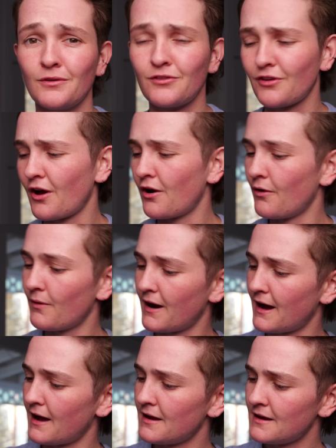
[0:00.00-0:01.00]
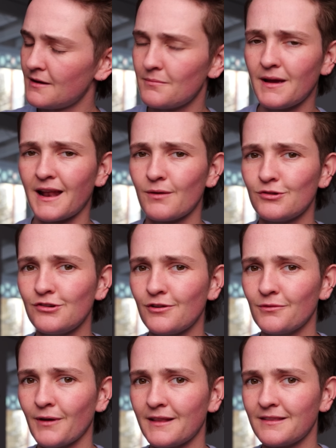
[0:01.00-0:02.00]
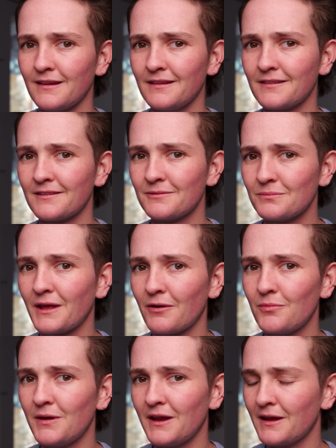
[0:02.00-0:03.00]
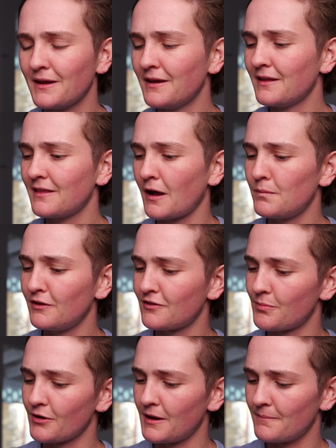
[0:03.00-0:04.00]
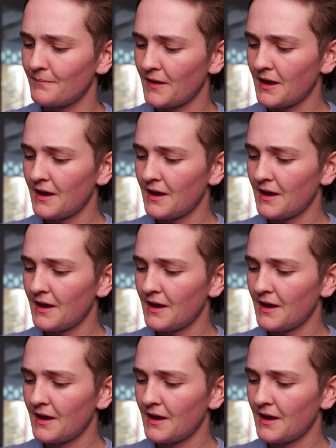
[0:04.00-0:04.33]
So, man, I wish you could rent these. That'd be supreme.